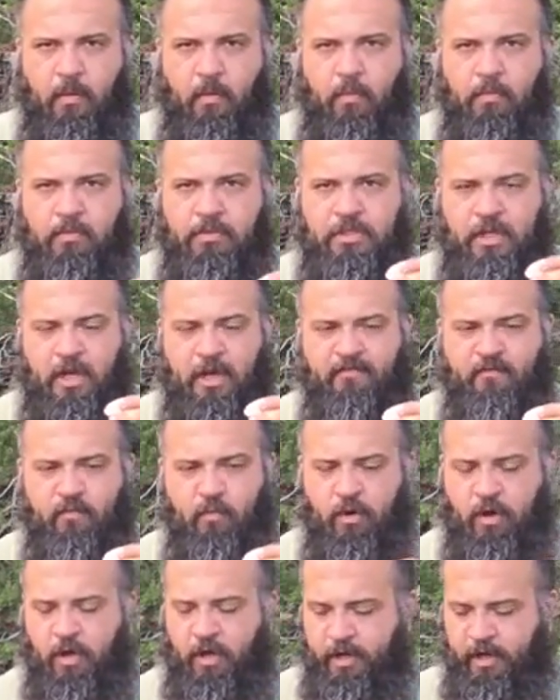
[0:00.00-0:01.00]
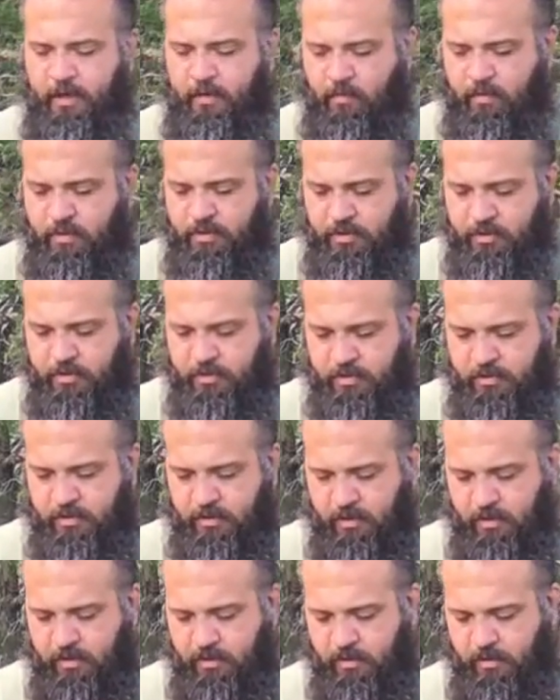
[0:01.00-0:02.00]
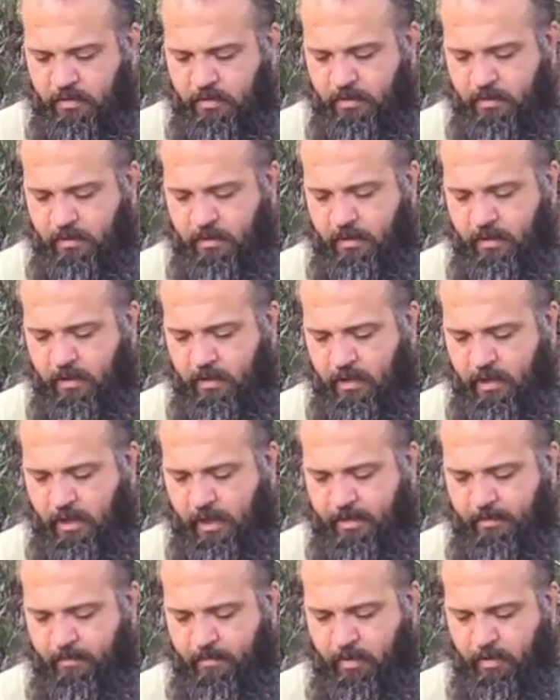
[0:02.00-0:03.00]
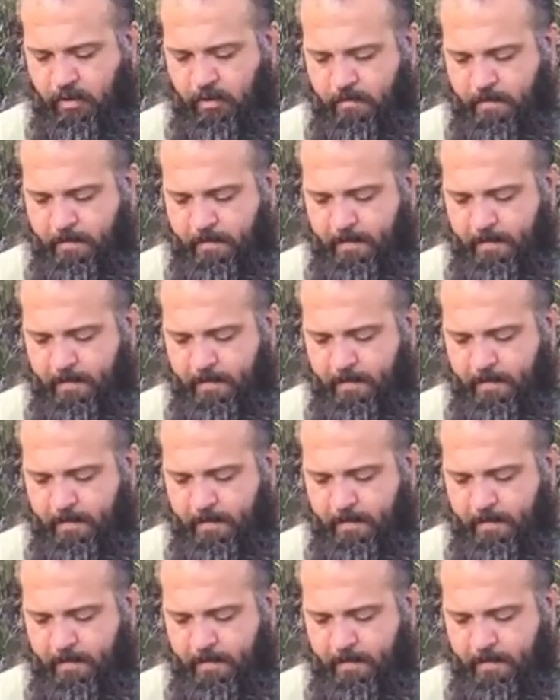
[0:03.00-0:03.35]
soft wadding, which is the cotton ball,